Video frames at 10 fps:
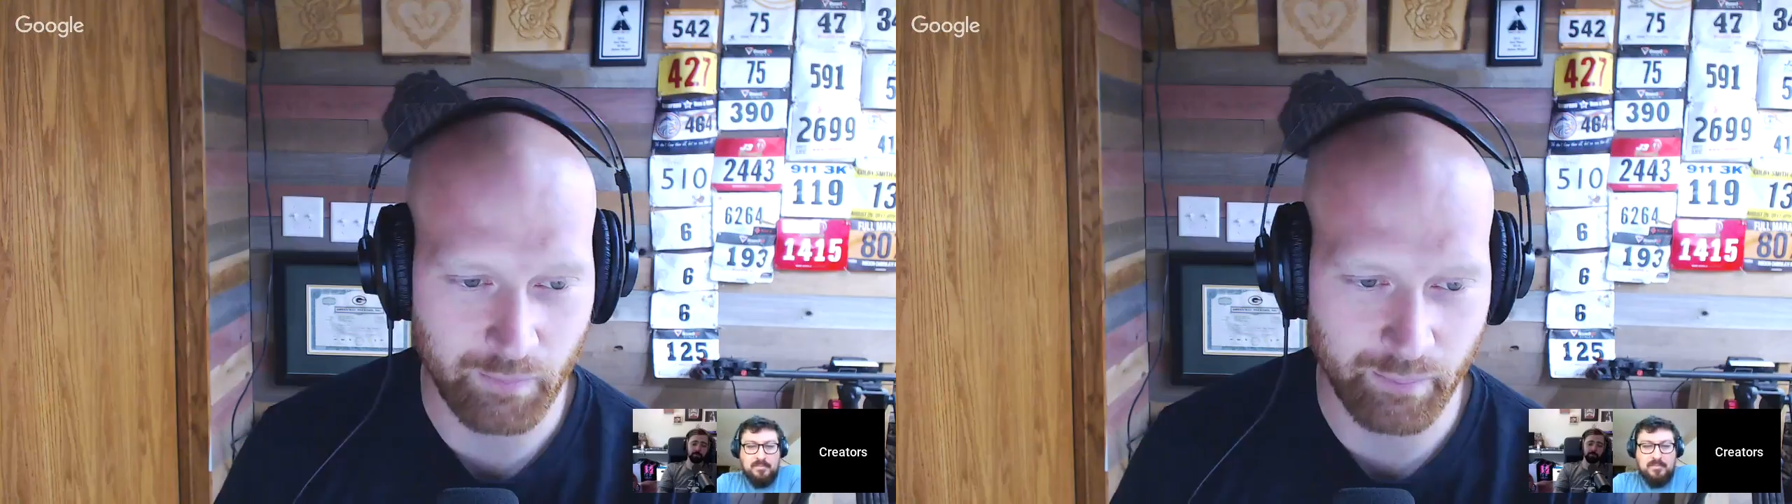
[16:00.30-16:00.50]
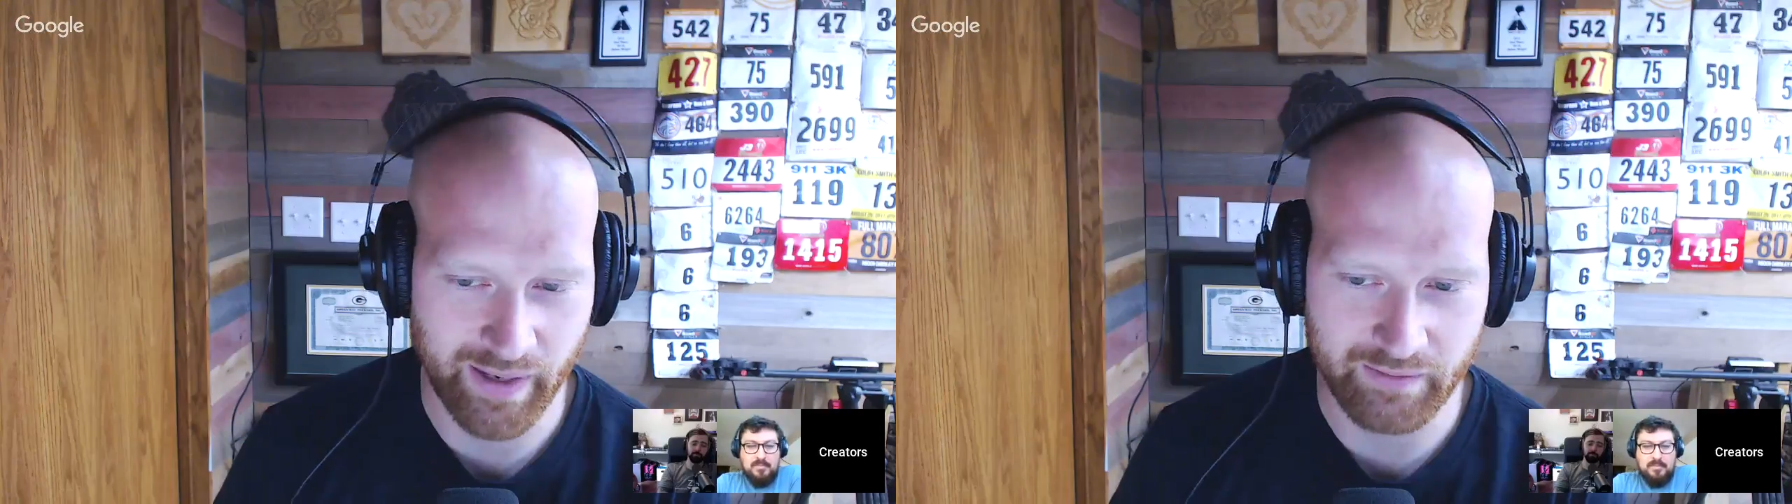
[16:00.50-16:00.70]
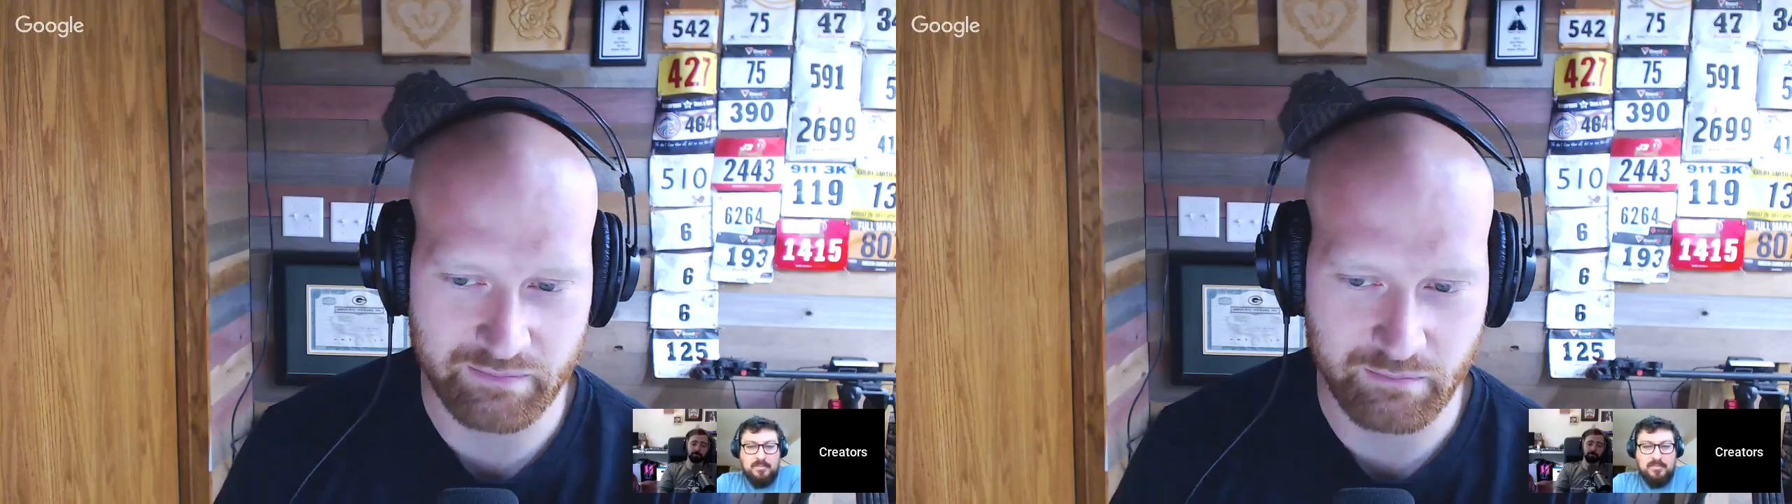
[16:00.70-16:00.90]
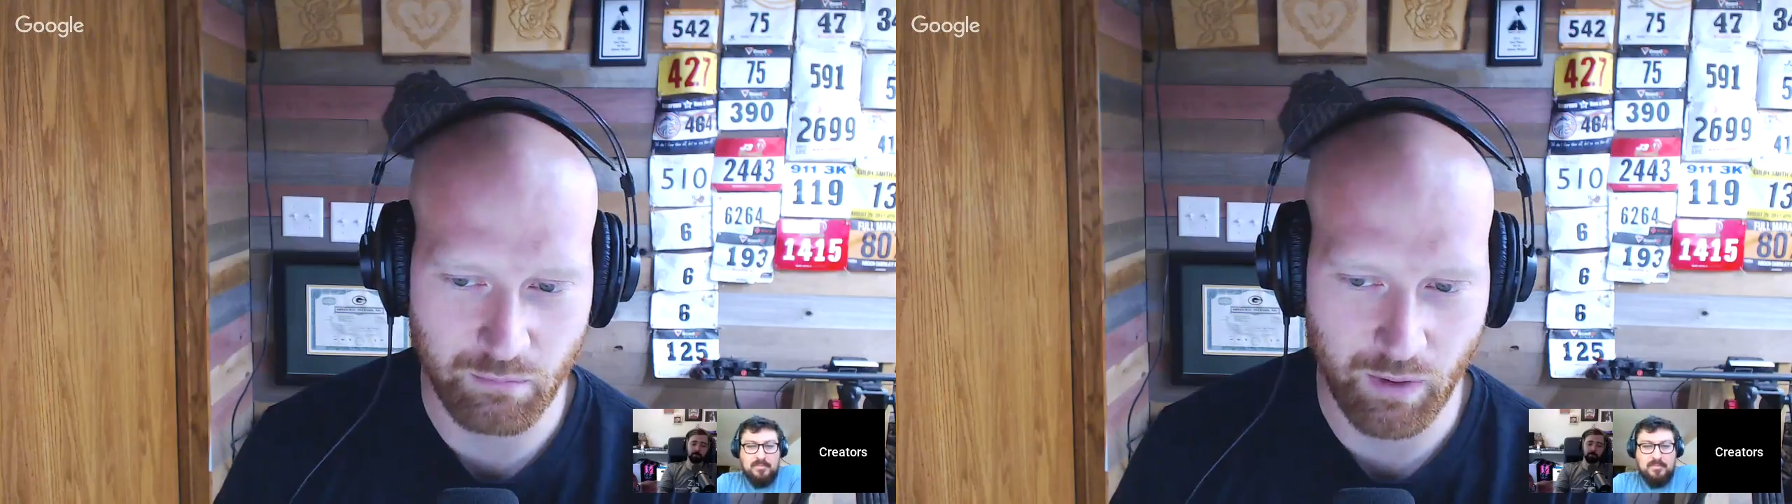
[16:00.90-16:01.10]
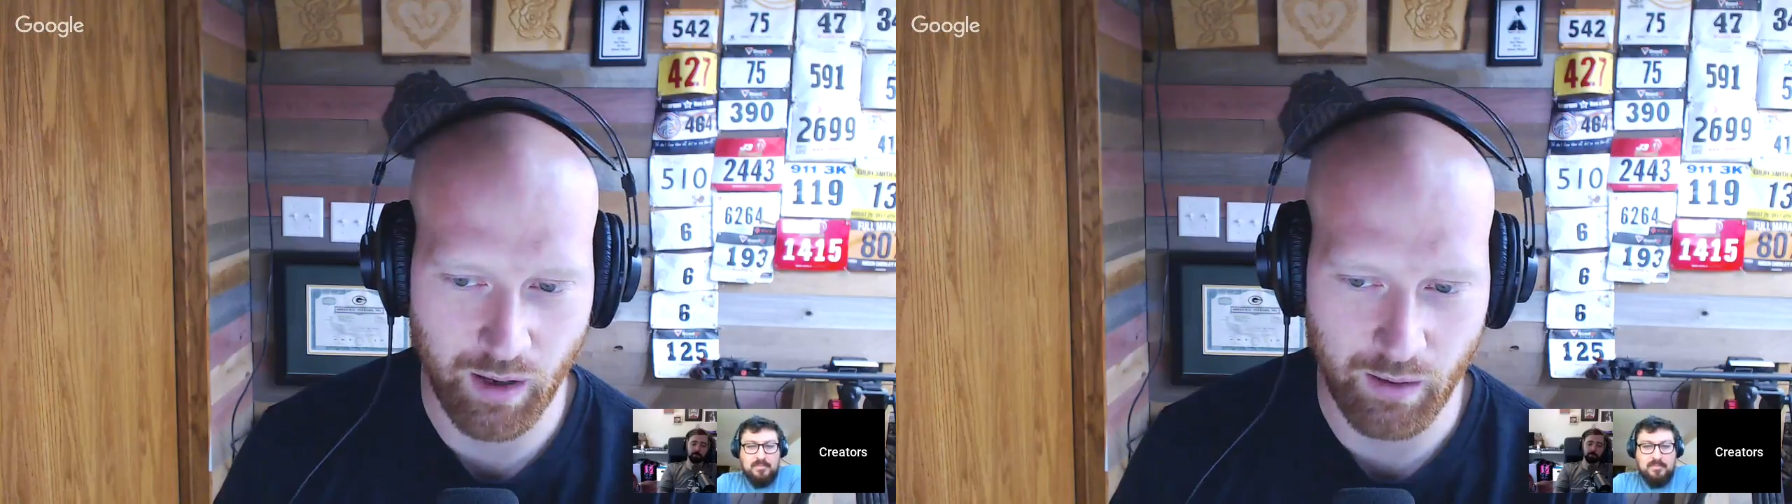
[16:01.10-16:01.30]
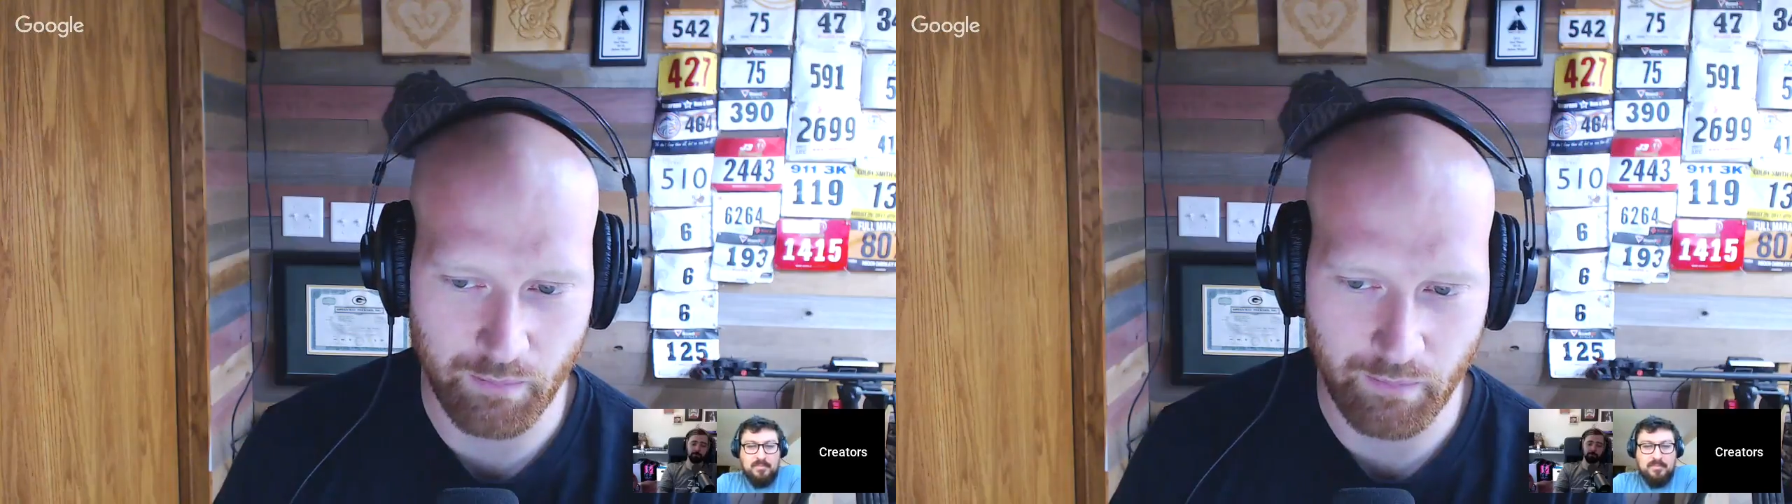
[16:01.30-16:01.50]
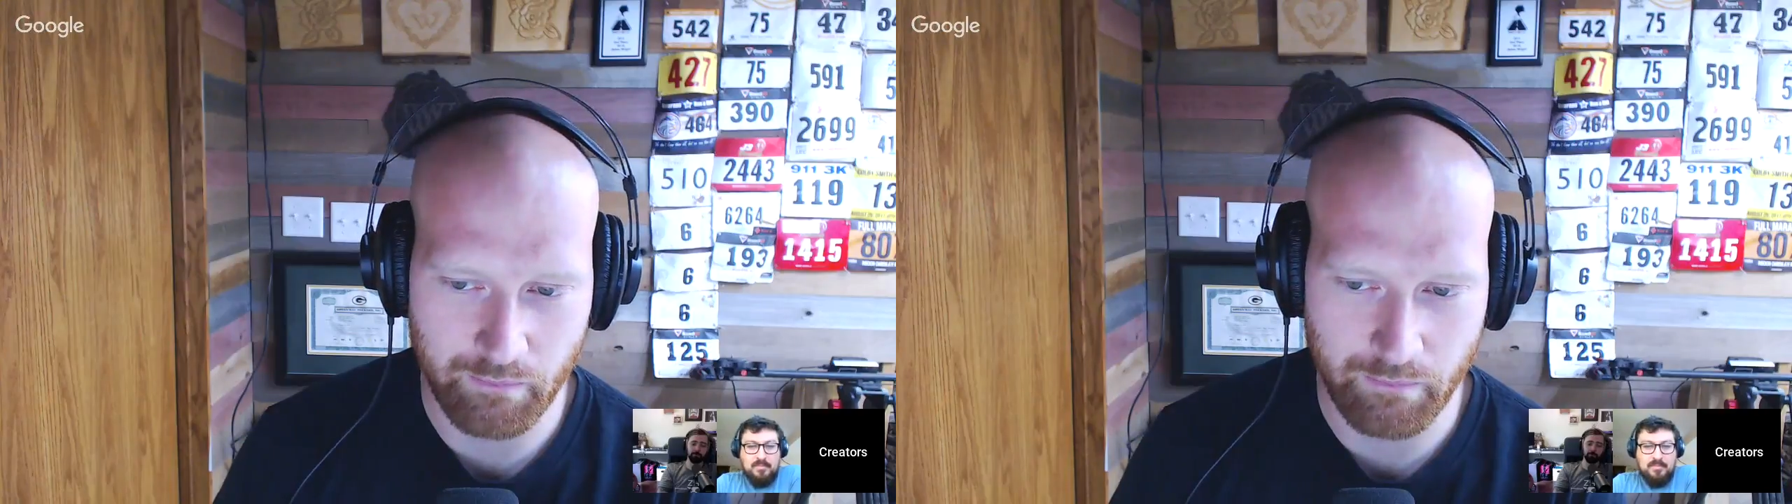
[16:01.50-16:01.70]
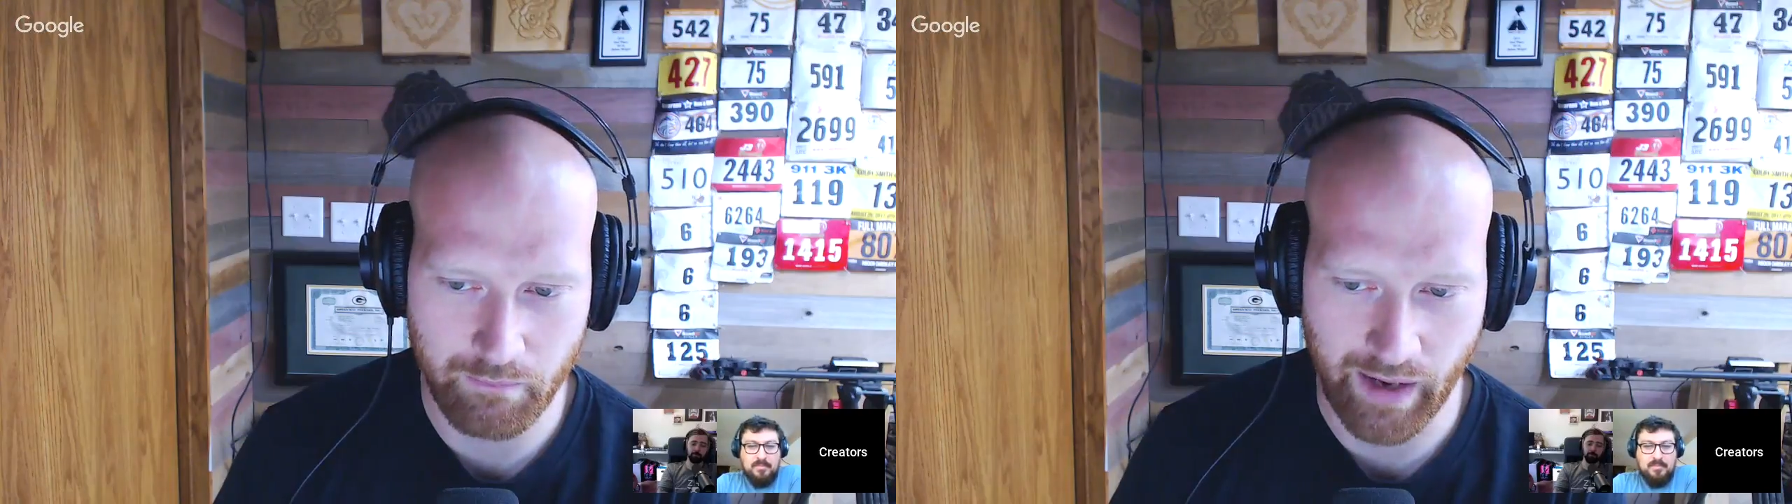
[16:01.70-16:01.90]
By
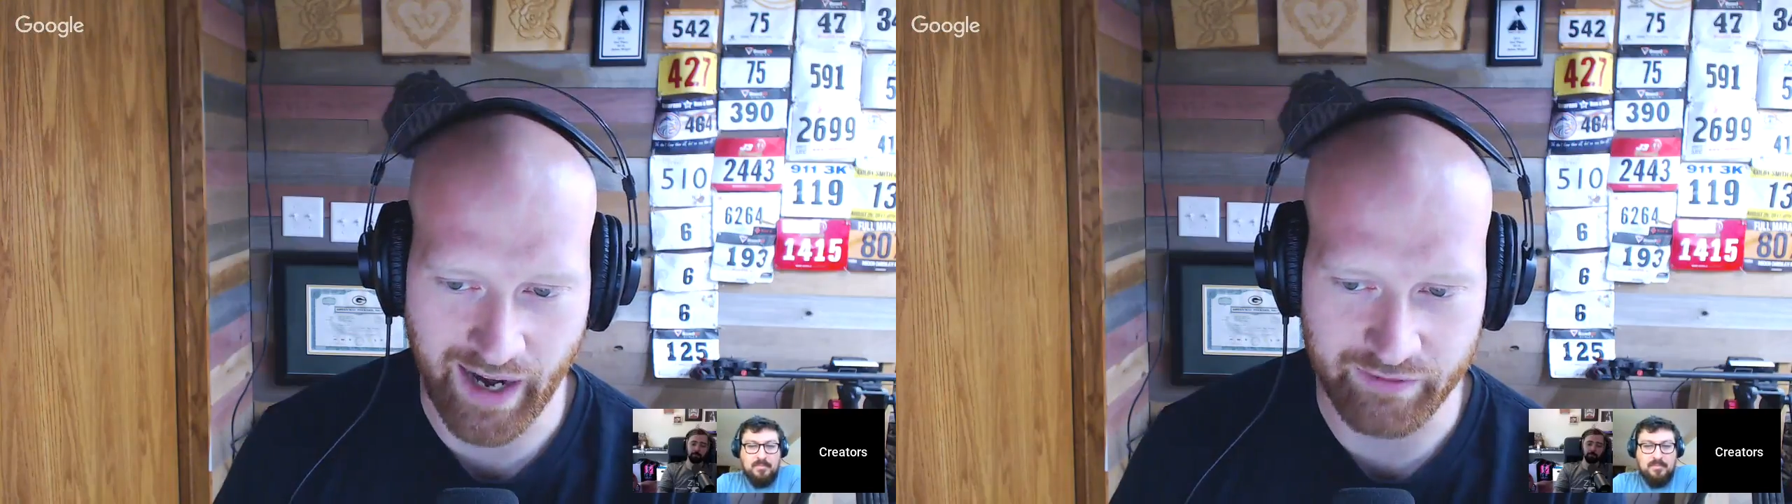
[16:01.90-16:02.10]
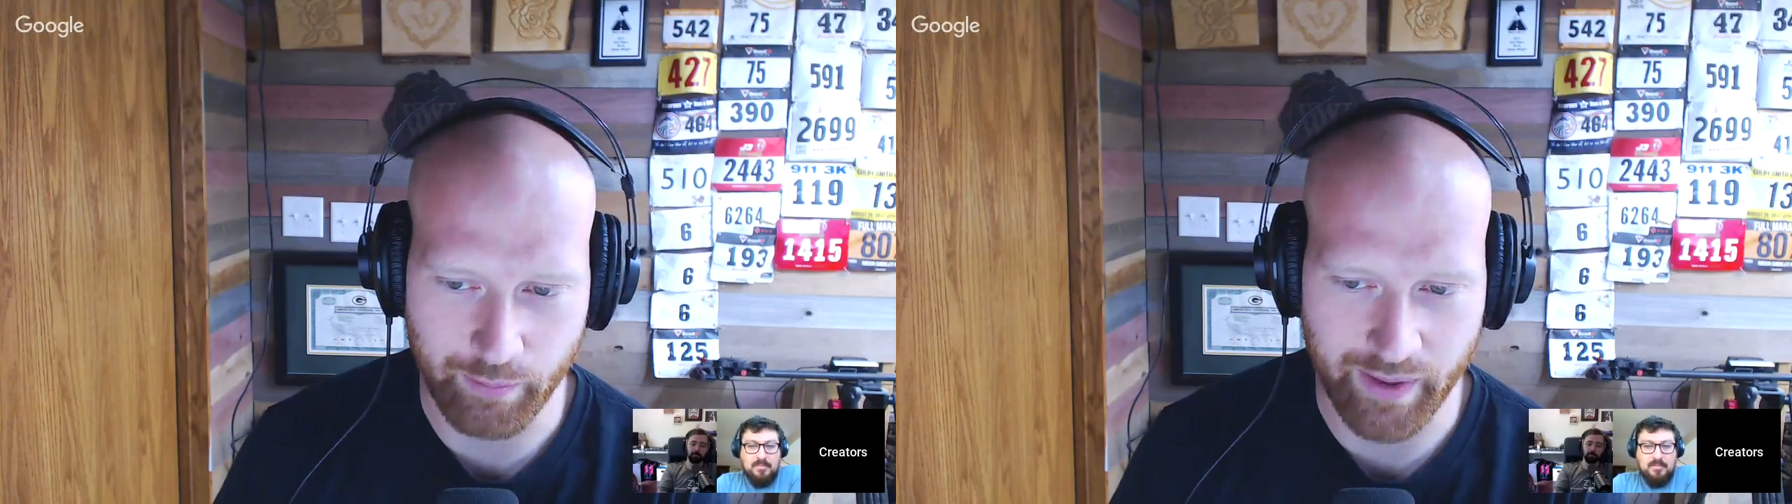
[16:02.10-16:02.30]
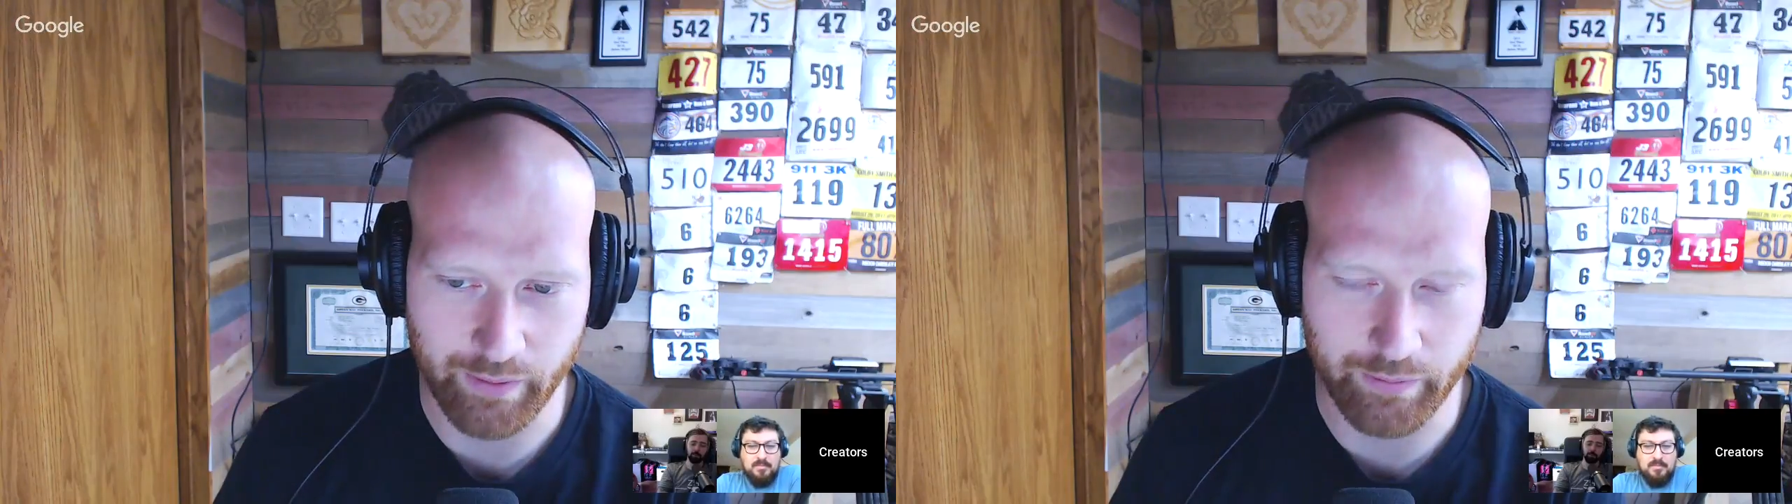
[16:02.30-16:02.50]
half a pound.